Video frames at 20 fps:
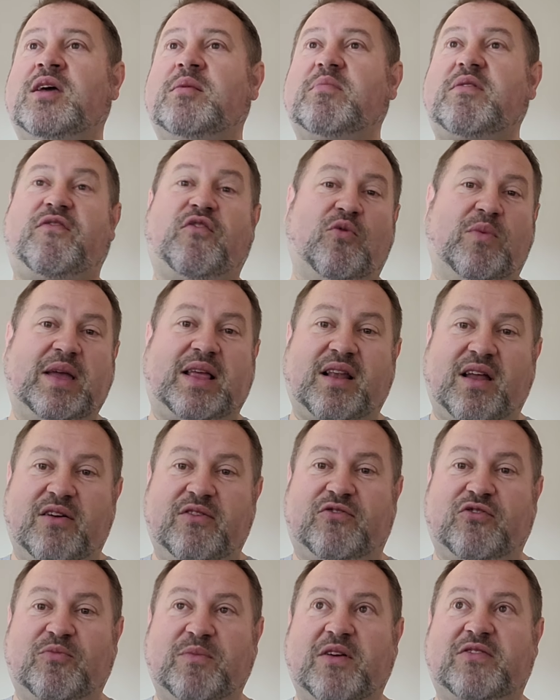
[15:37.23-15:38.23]
before we
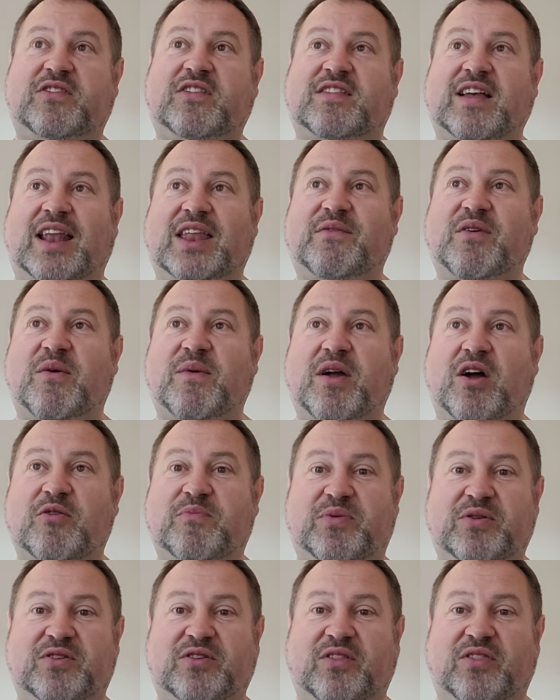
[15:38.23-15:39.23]
closed almost exactly where we
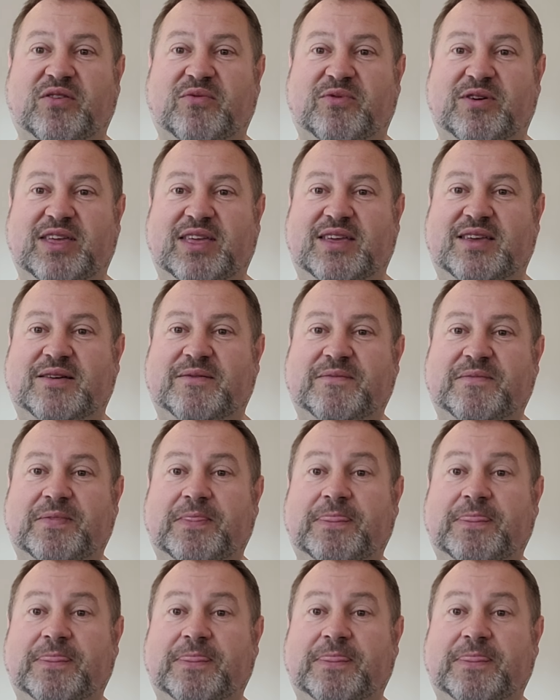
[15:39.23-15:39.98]
opened on the week.